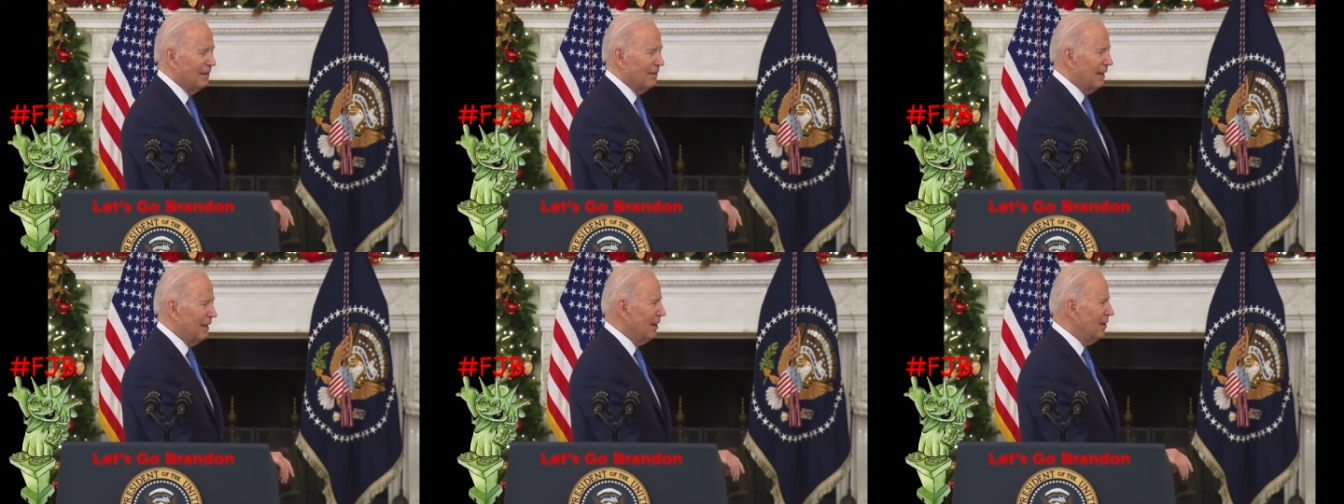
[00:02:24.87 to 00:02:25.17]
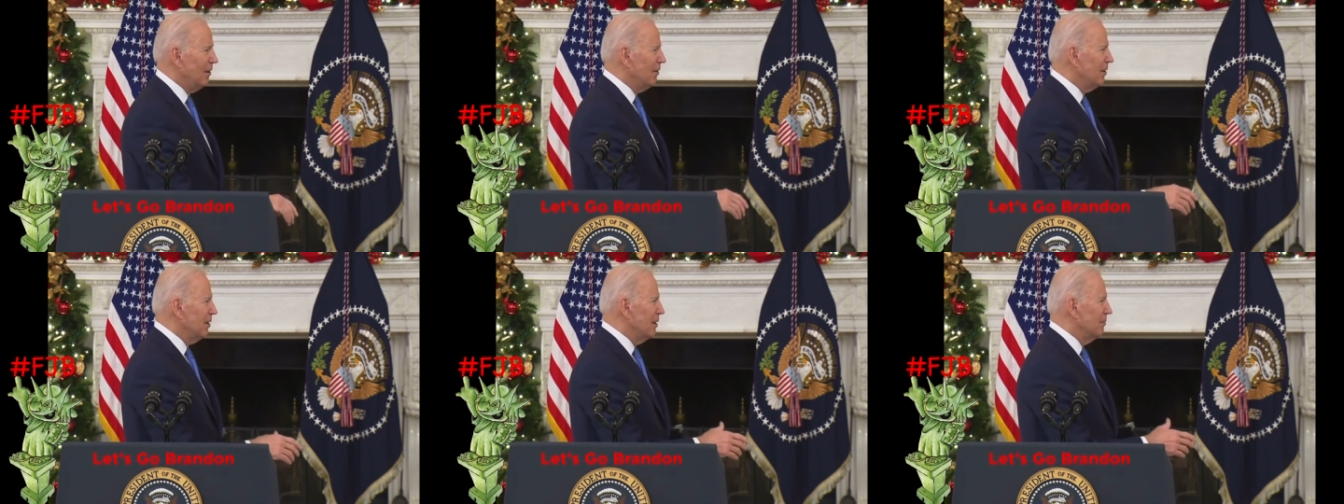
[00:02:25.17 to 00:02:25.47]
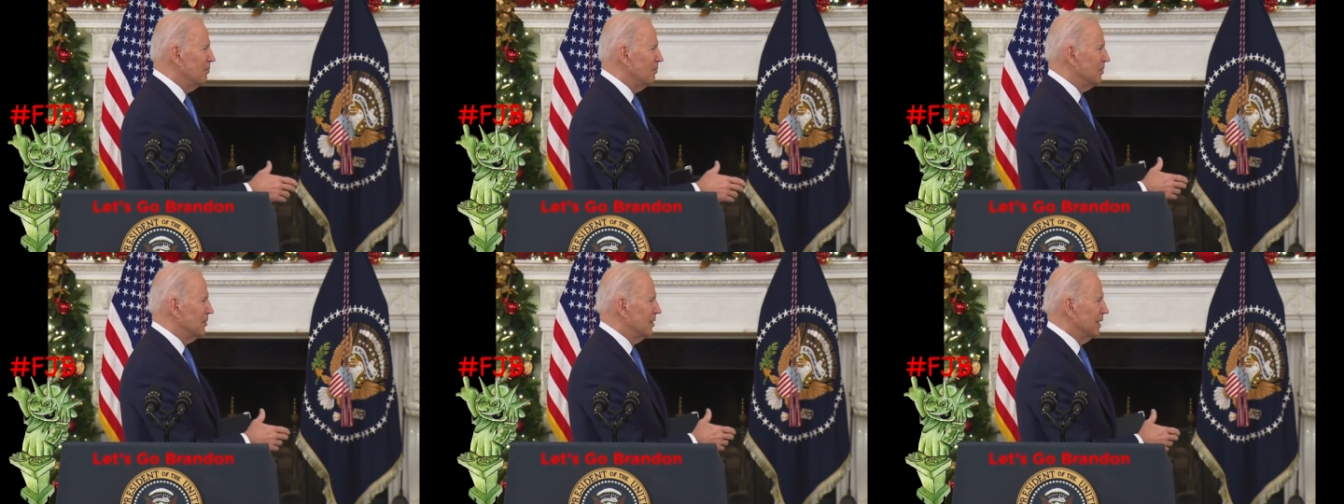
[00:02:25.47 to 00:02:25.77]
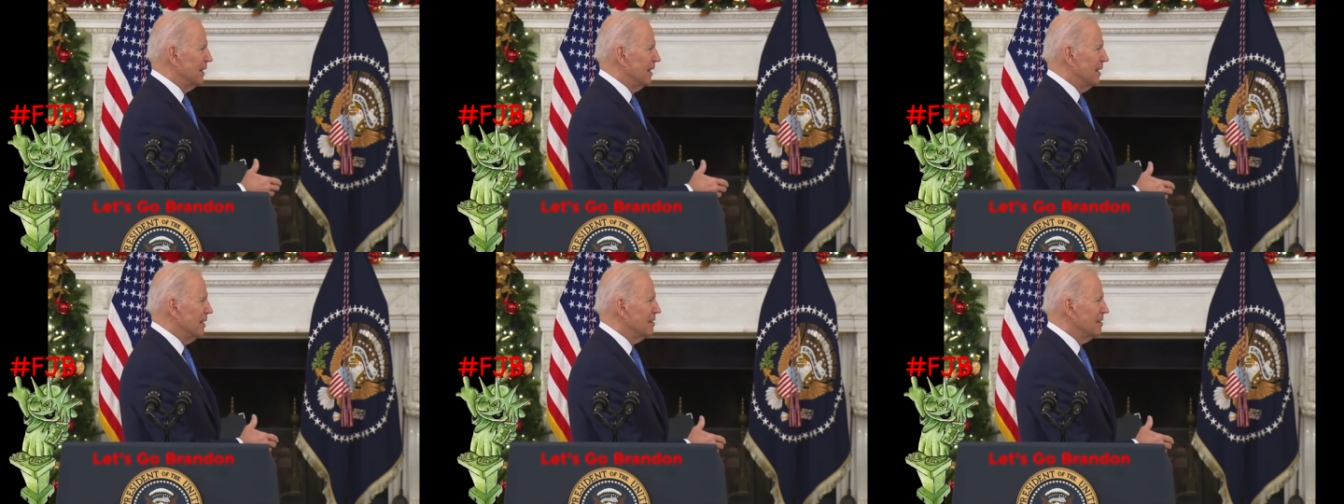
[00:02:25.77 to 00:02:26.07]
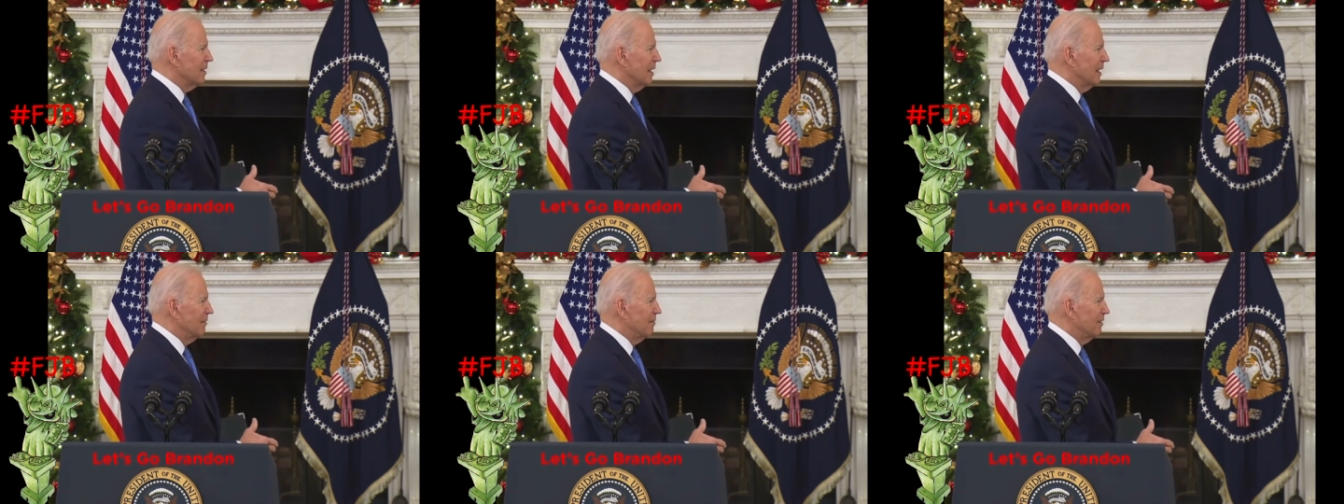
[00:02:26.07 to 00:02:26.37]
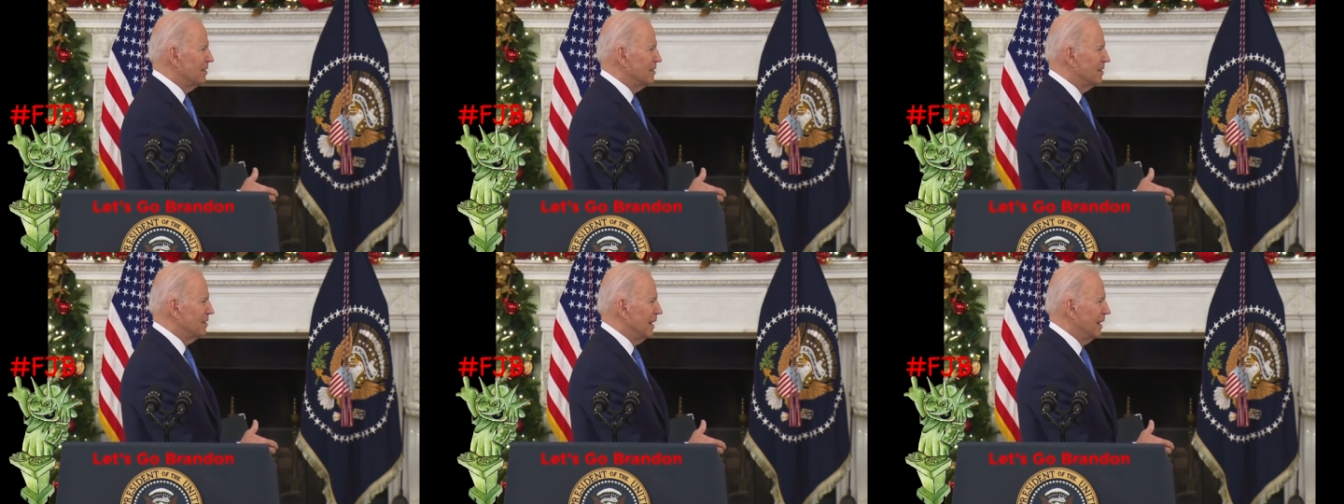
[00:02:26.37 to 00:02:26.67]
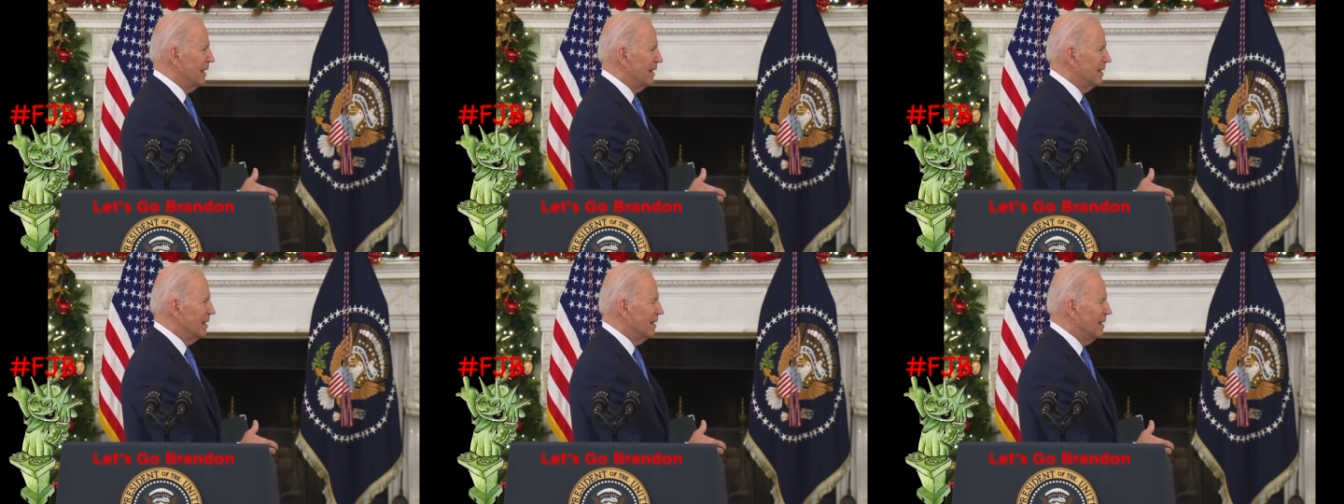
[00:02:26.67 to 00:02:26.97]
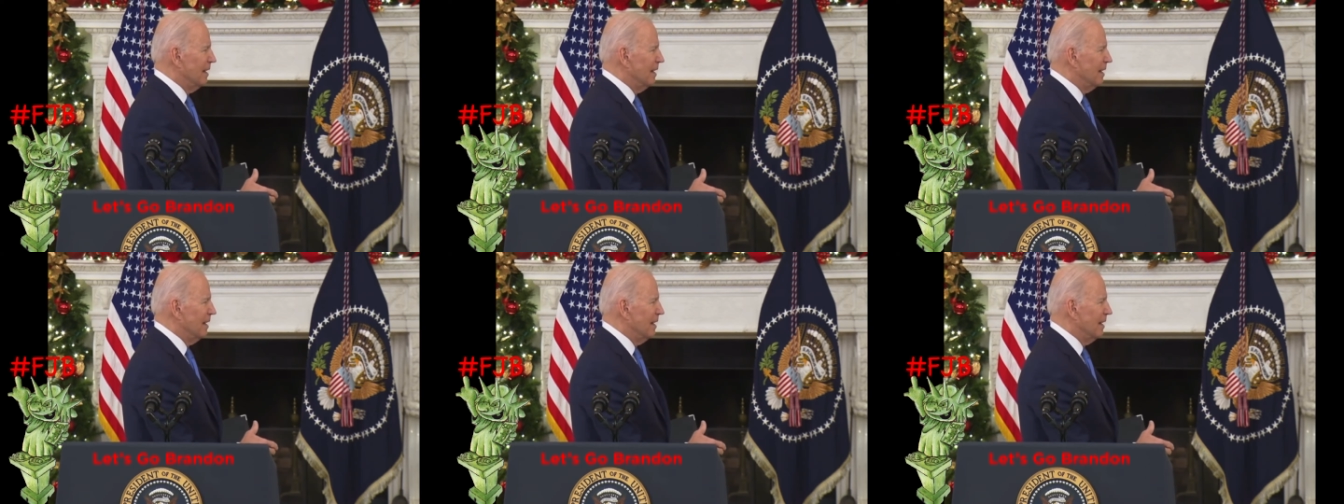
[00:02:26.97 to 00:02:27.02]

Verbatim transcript: Not only do you put the kid's life at stake,